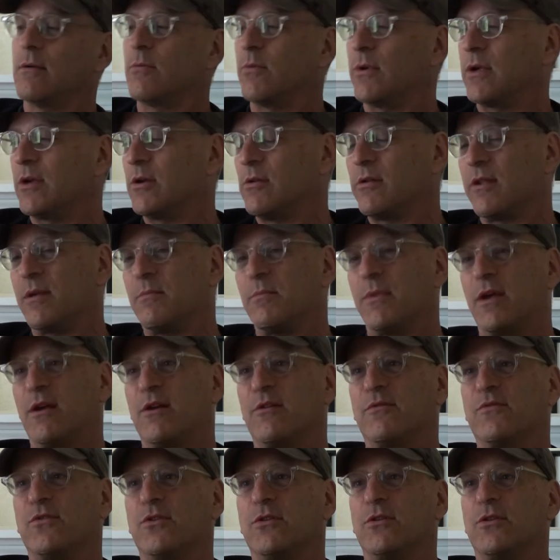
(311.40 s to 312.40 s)
we only met
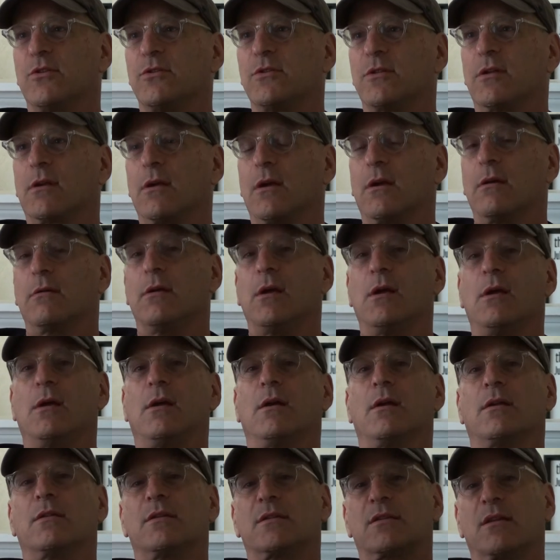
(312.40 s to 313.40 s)
a few years ago,
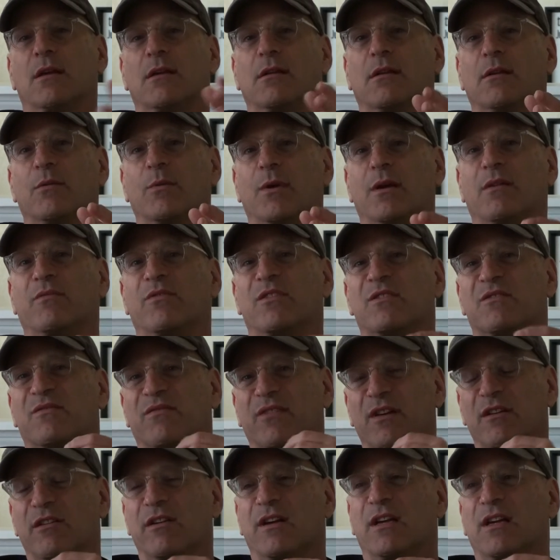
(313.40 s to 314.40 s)
and suddenly we have this
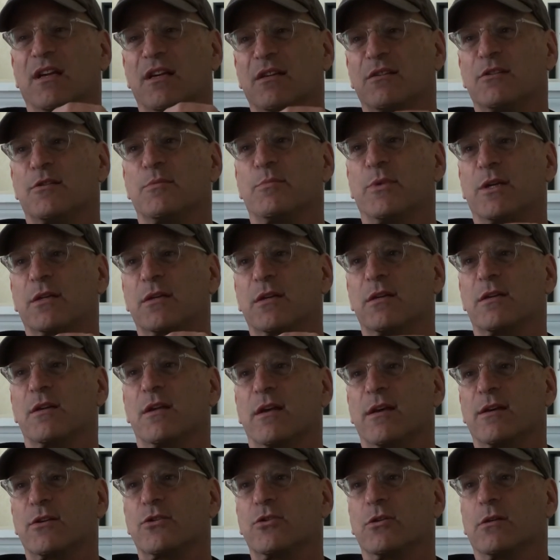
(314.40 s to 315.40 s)
very intimate
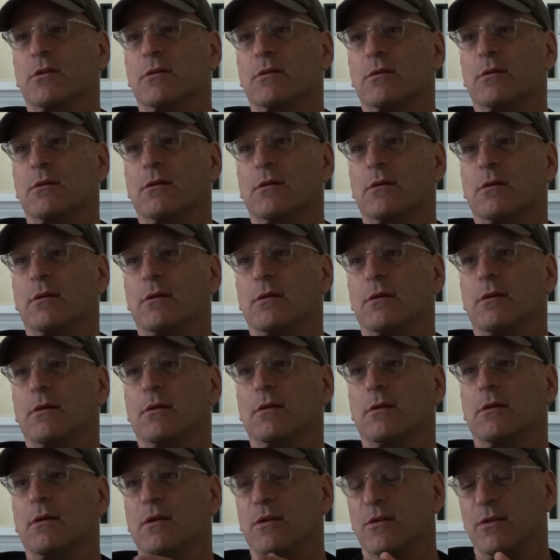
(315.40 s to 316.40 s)
connection
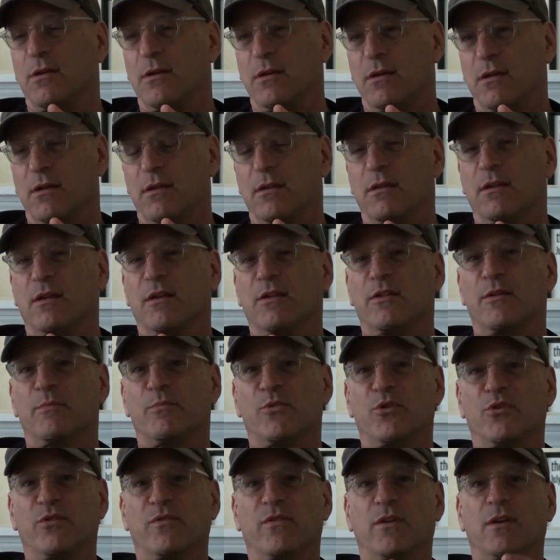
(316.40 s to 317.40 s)
in the
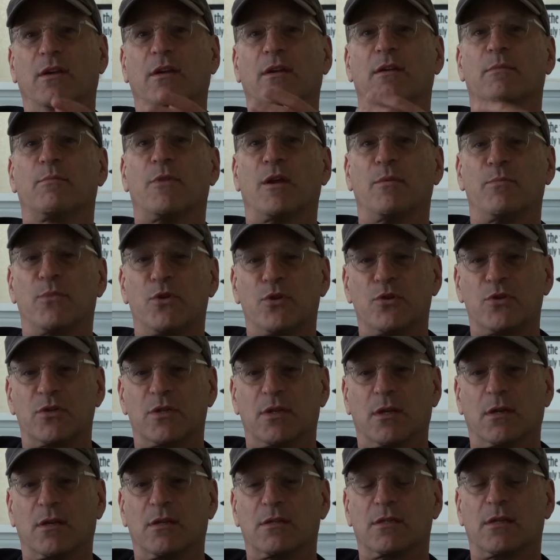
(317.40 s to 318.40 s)
movie and my
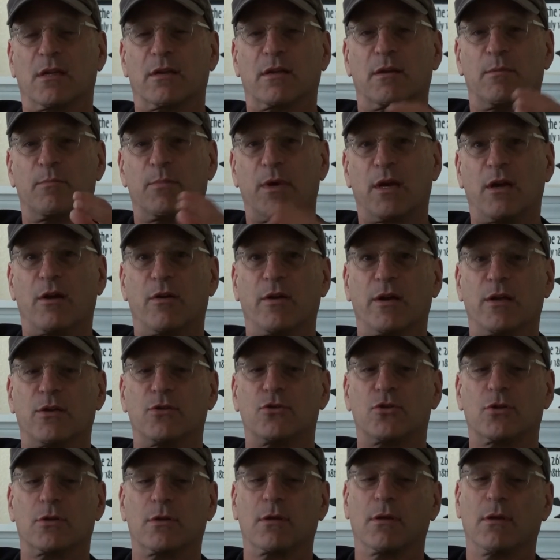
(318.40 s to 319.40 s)
music. It's like a
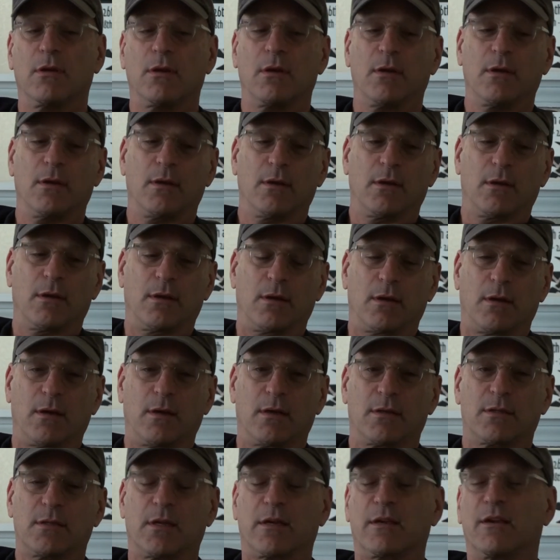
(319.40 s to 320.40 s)
marriage,
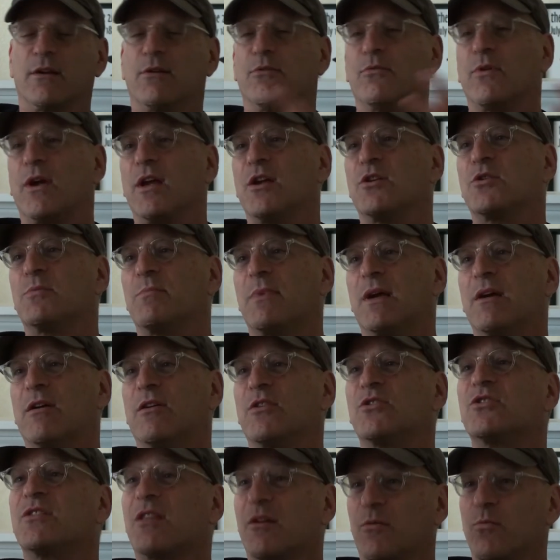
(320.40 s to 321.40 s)
it's like an arranged
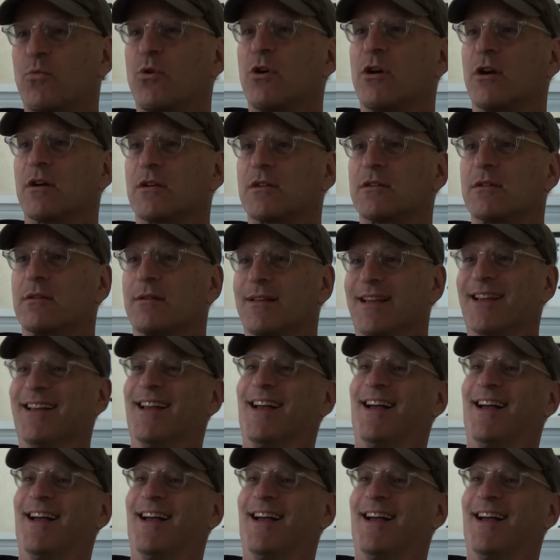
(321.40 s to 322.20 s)
marriage that works.